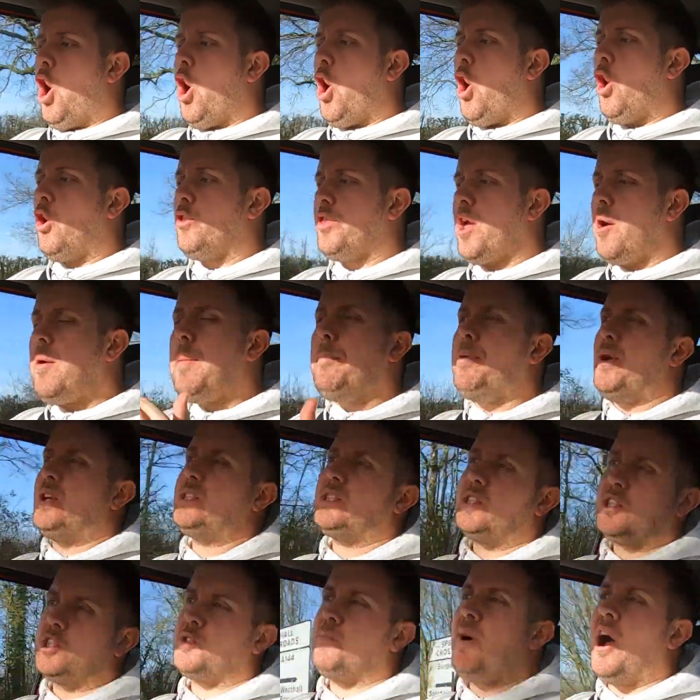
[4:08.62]
although it puts
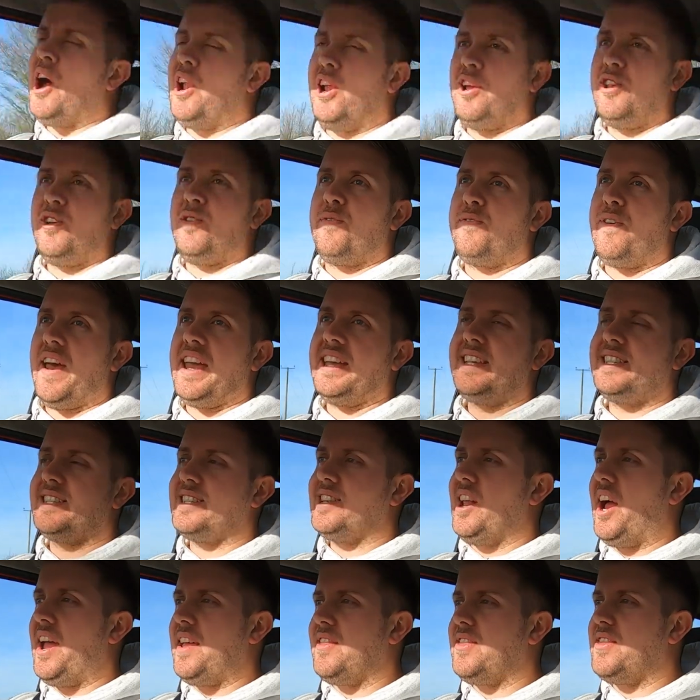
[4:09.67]
a smile on your face,
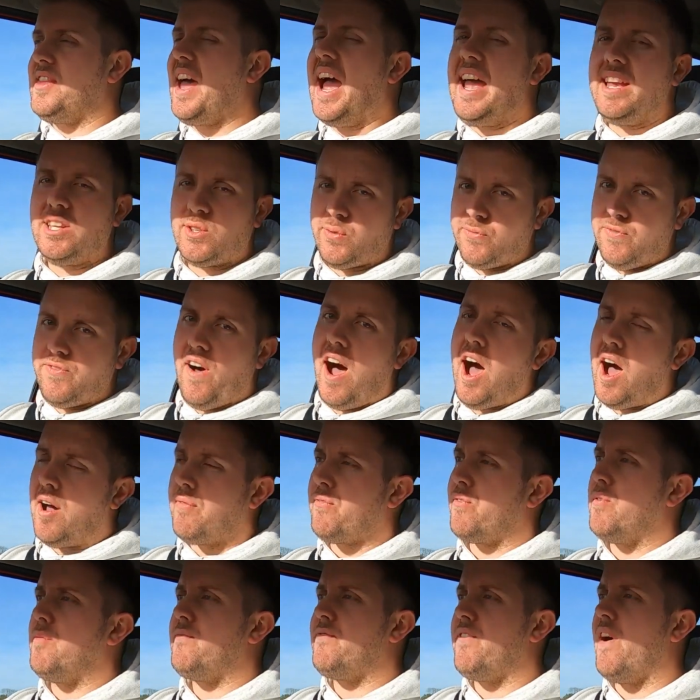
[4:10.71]
like, that is far
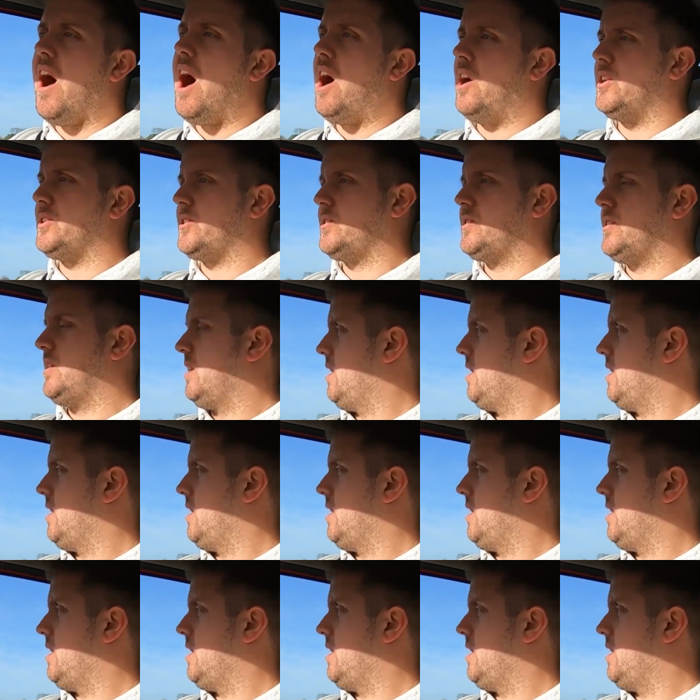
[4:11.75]
from fast.